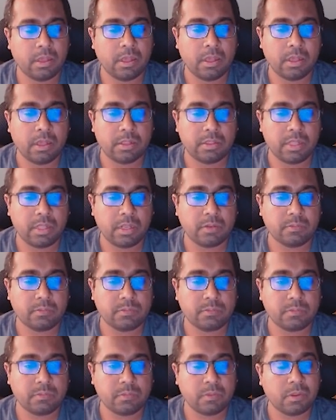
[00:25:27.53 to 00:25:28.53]

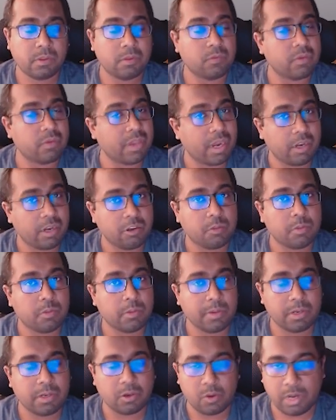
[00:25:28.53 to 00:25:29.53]
Then we had to
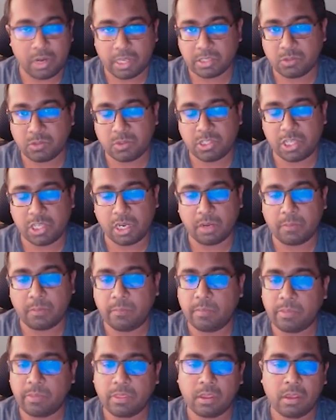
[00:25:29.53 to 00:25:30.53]
implement codec switching.
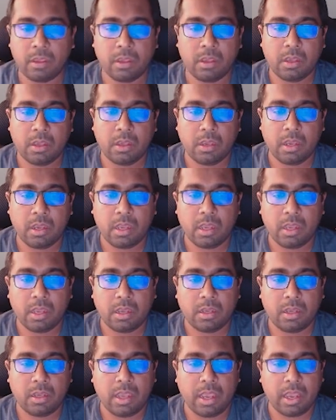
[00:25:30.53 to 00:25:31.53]

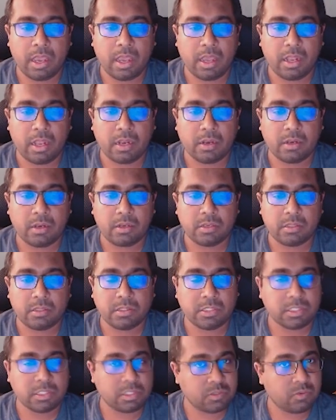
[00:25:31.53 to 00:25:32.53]

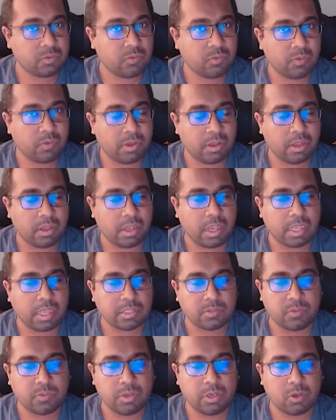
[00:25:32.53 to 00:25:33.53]
And just
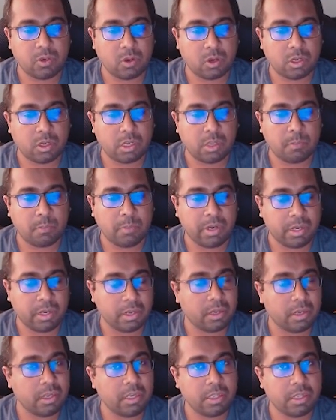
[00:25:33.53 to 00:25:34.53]
as we talked a bit
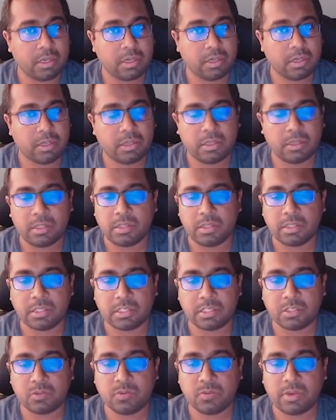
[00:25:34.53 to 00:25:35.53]
earlier, this
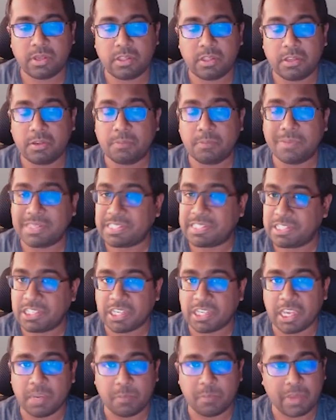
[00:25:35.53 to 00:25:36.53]
is where the
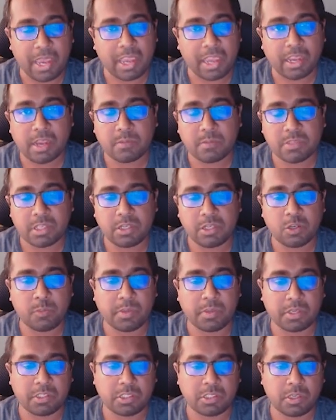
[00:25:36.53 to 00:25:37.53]
messaging API comes into
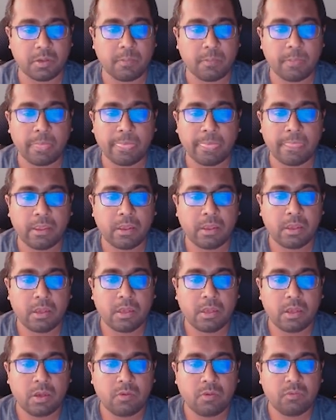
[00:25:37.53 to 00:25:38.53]
picture.
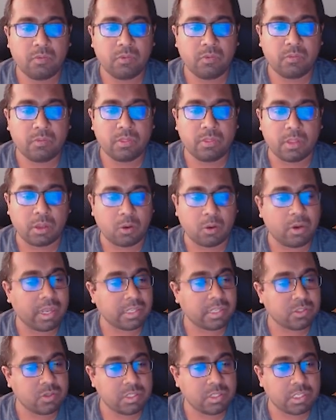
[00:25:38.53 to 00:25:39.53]
The
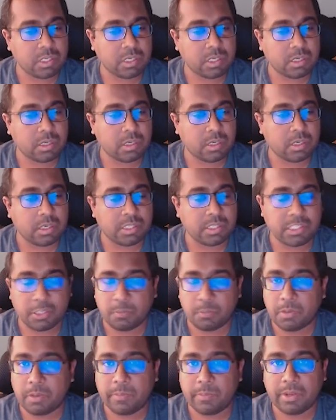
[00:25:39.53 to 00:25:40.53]
codec switching is
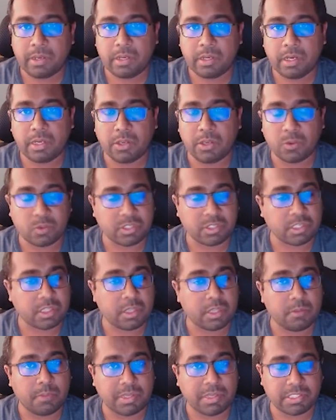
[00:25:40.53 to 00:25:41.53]
implemented using
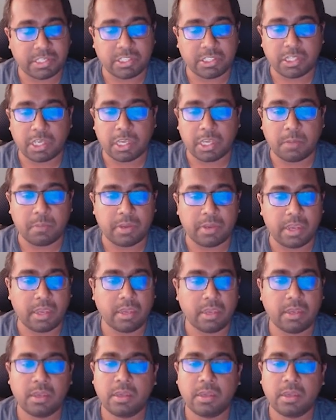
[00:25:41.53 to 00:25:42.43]
the messaging API.